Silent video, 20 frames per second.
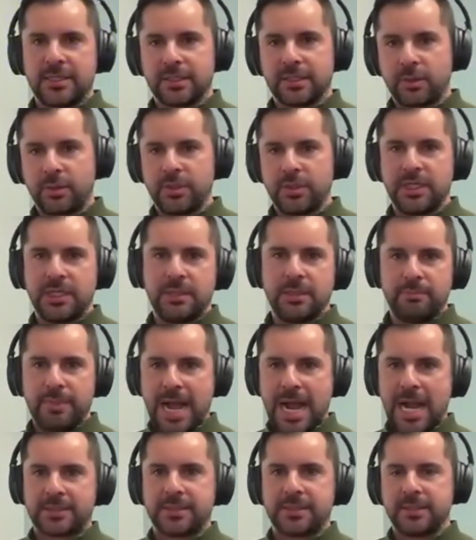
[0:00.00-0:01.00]
get the liquidity
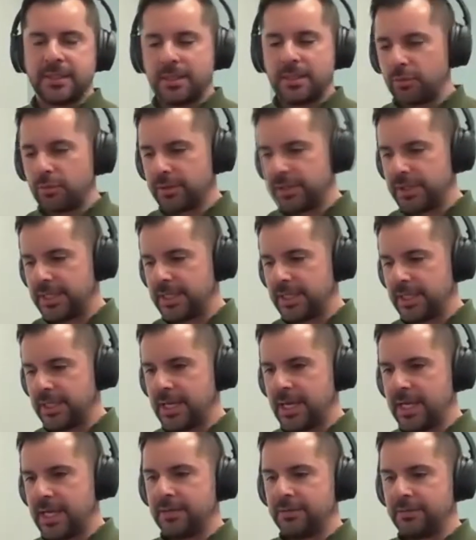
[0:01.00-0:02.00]
back to them where they
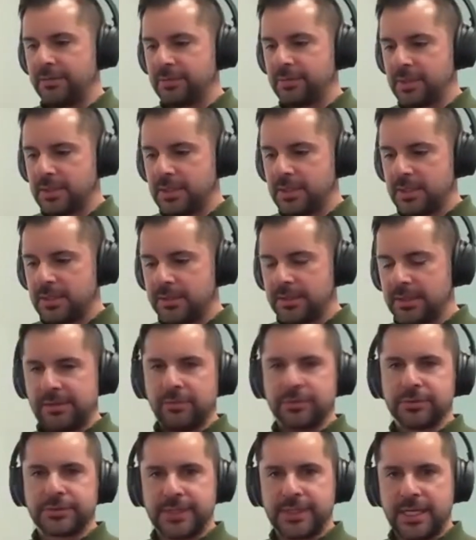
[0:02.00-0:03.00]
can kind of
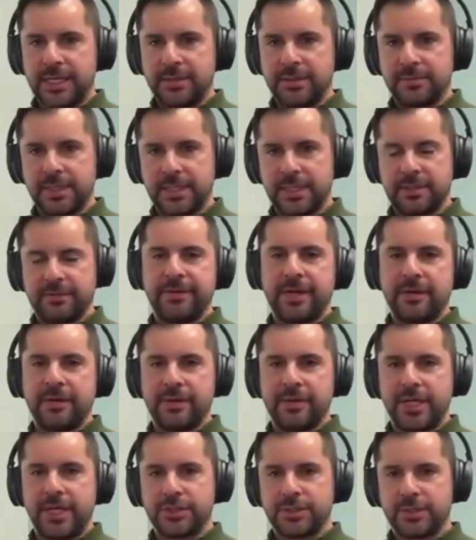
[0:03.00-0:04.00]
level set, get the
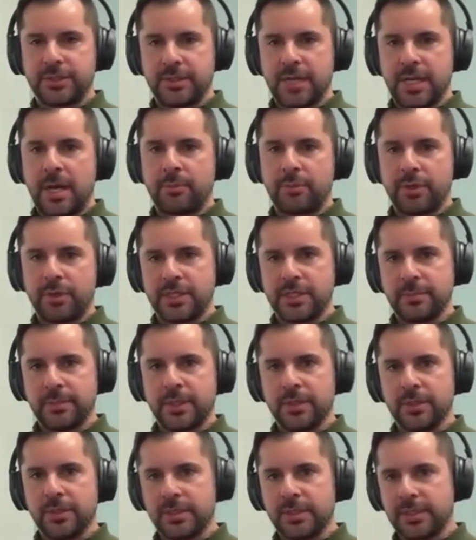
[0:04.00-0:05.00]
foundation of the
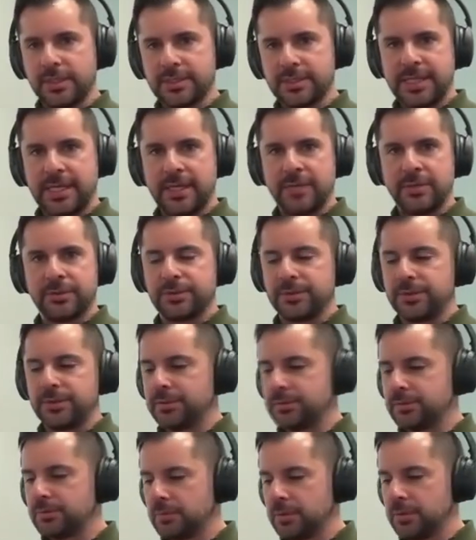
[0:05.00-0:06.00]
operation built, and then scale
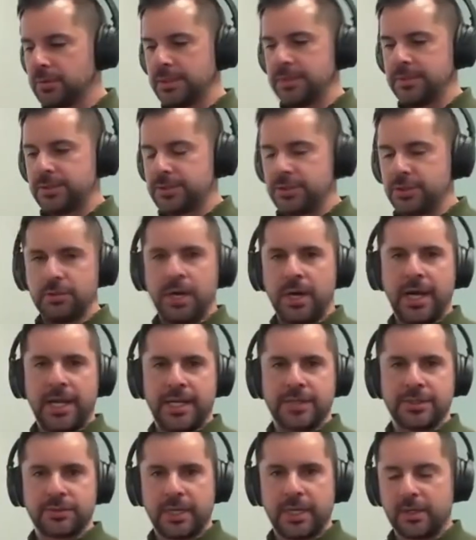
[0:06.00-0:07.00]
to really just new
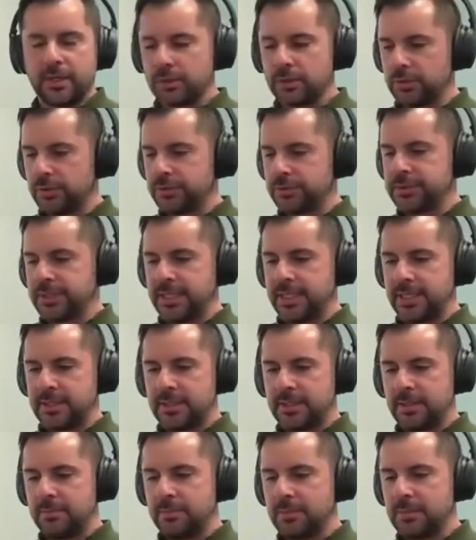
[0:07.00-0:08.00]
heights, right? Our goal is to
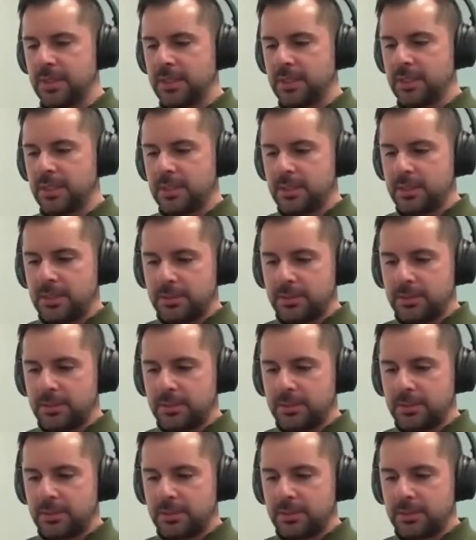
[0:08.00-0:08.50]
get them